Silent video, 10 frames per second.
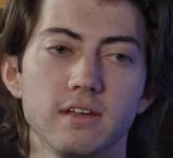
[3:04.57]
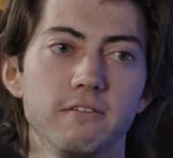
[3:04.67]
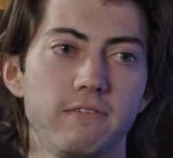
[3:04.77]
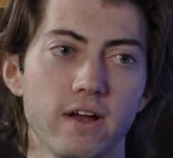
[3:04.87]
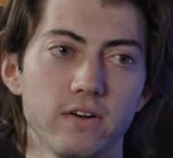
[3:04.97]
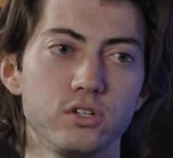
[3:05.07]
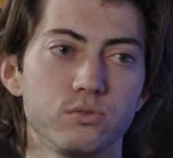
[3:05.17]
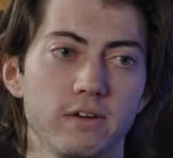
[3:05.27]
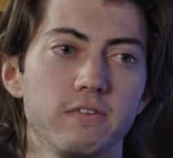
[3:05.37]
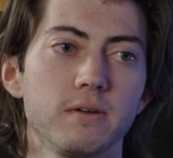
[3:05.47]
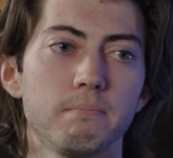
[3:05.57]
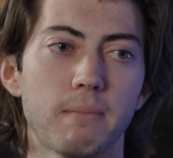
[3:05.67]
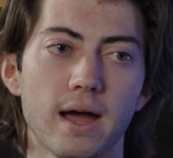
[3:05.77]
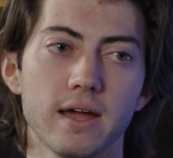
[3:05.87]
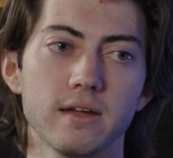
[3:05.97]
very driven
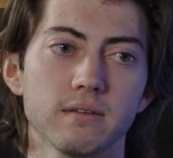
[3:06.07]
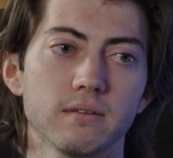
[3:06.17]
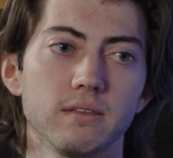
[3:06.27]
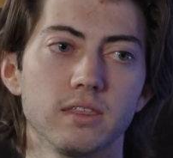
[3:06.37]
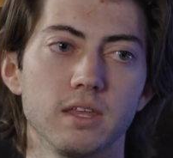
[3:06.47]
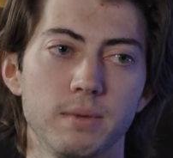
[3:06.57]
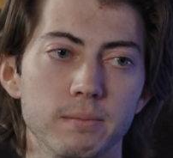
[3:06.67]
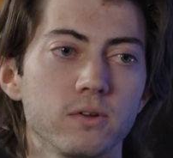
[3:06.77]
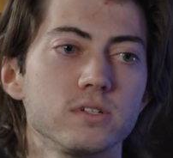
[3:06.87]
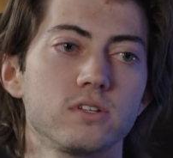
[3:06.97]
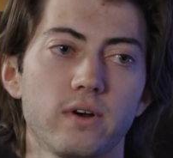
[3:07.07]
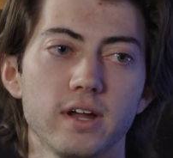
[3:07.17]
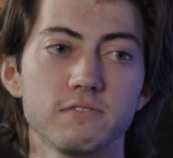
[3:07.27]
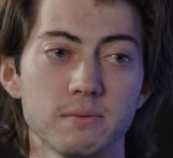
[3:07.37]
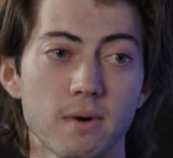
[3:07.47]
by the biblical story
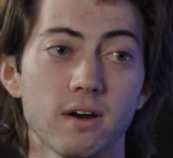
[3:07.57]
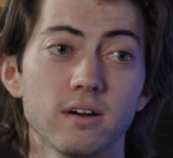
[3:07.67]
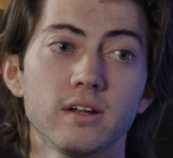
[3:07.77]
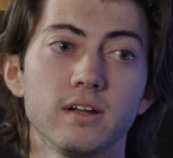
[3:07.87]
of Tamar.